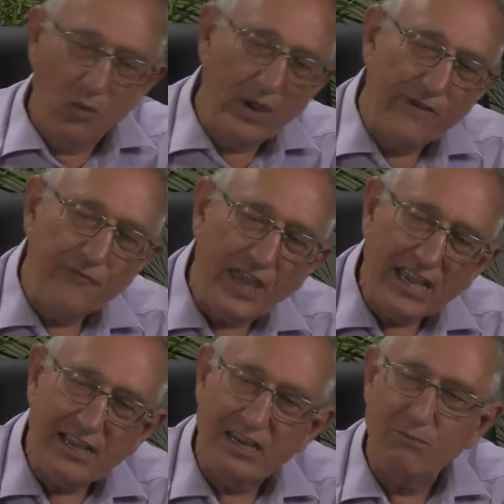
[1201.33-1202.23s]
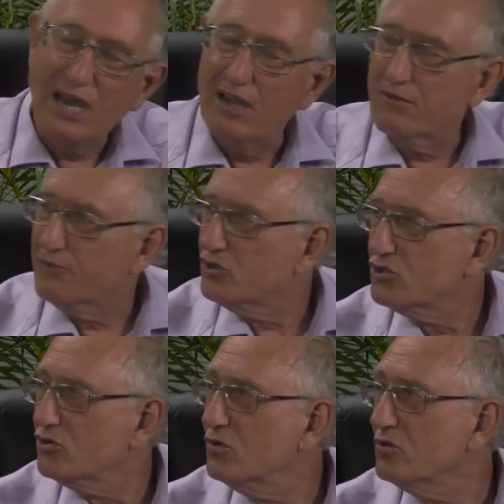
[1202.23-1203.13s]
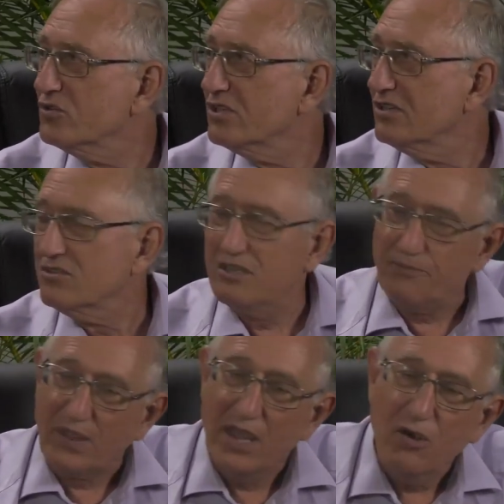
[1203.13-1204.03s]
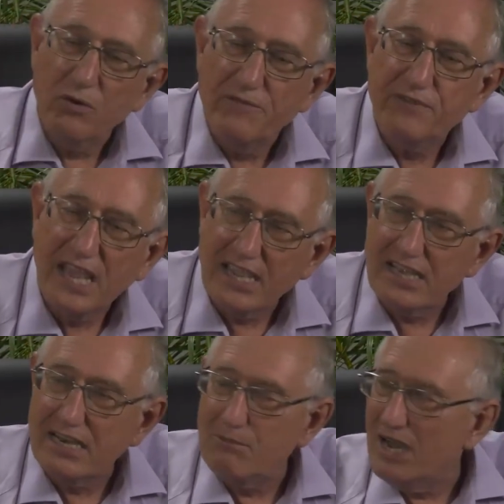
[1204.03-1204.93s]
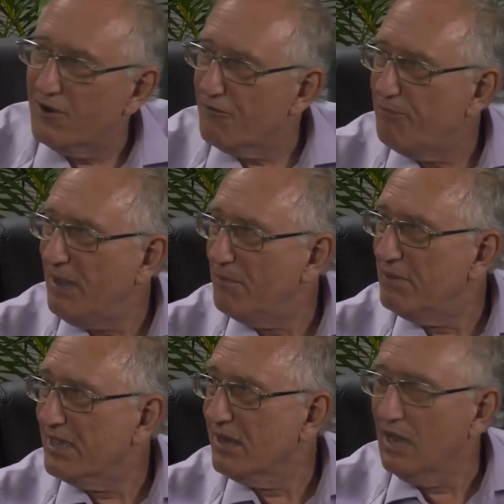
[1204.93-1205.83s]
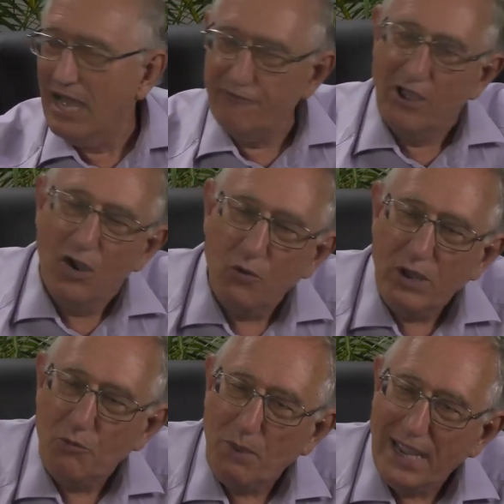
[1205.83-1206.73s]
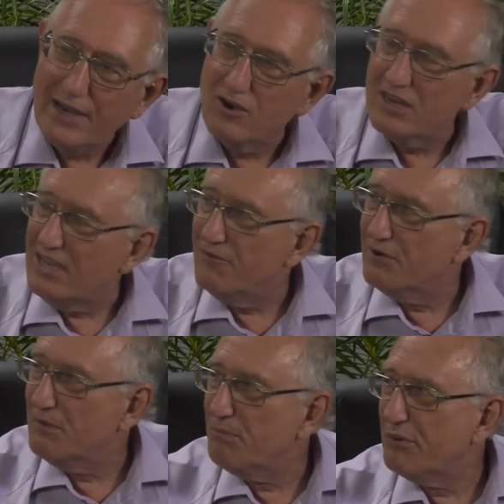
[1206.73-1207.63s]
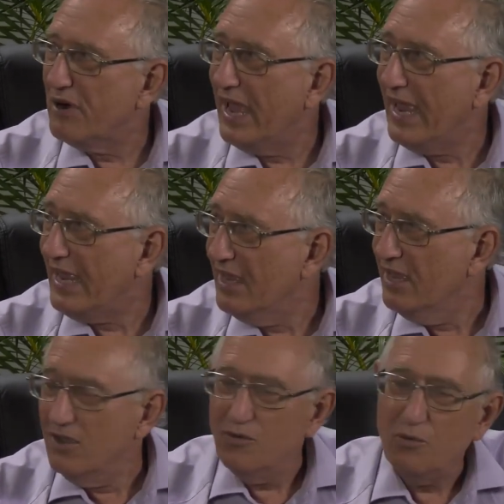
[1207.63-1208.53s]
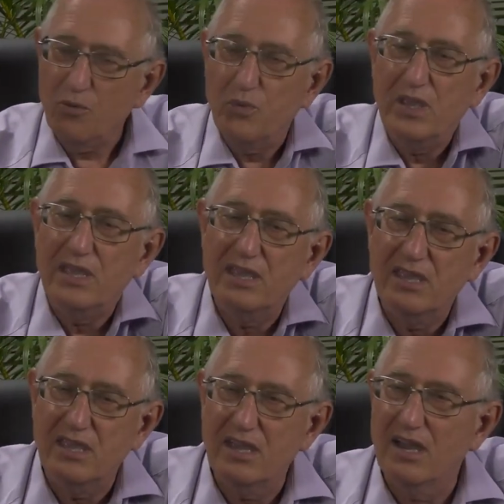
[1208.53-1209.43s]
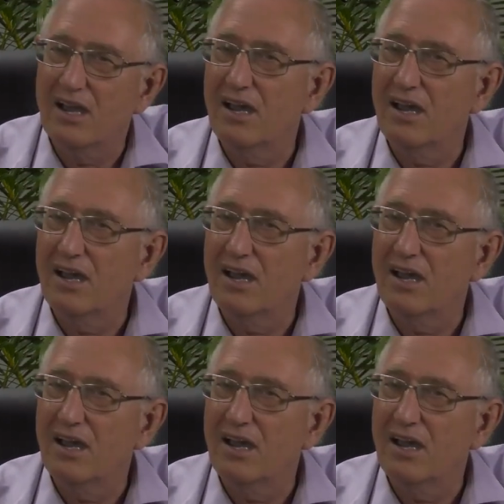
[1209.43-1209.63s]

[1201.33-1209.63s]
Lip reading: We have taken him out of the school system. We've taken him out of public life. We may not even pray. We